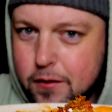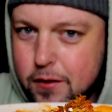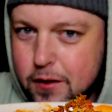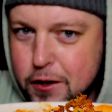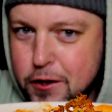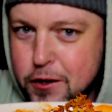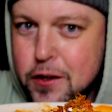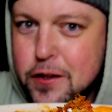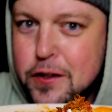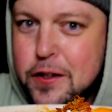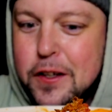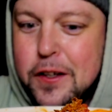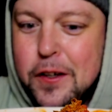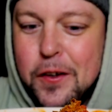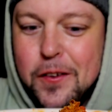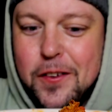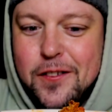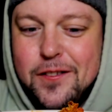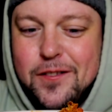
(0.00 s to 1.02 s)
Then cheers to
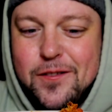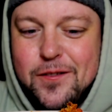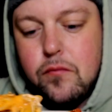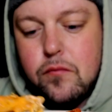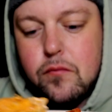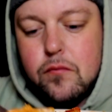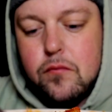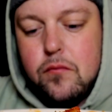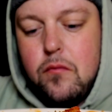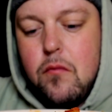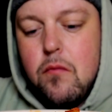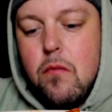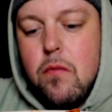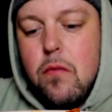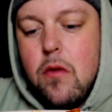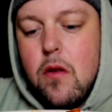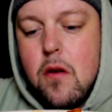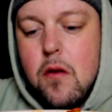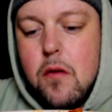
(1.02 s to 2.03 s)
you.
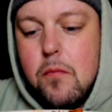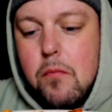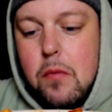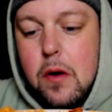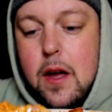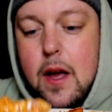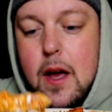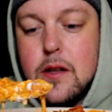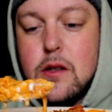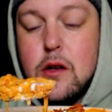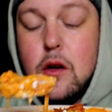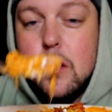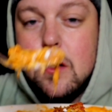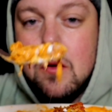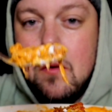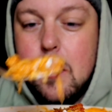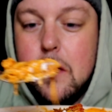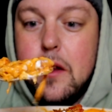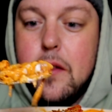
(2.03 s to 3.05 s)
But yes,
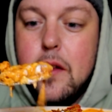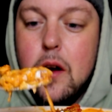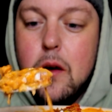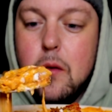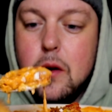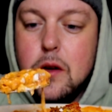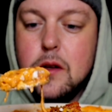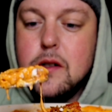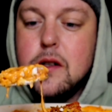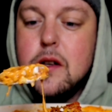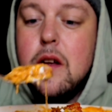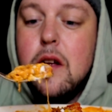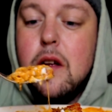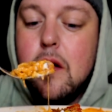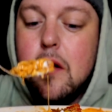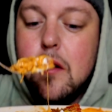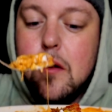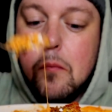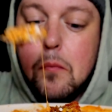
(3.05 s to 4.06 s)
ultimately there was
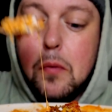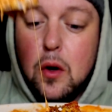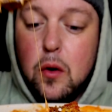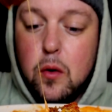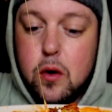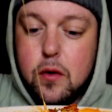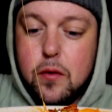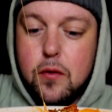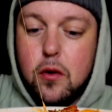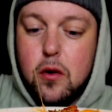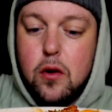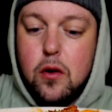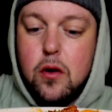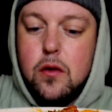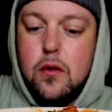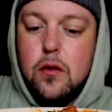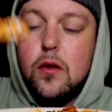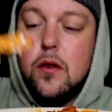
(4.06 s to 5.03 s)
beautiful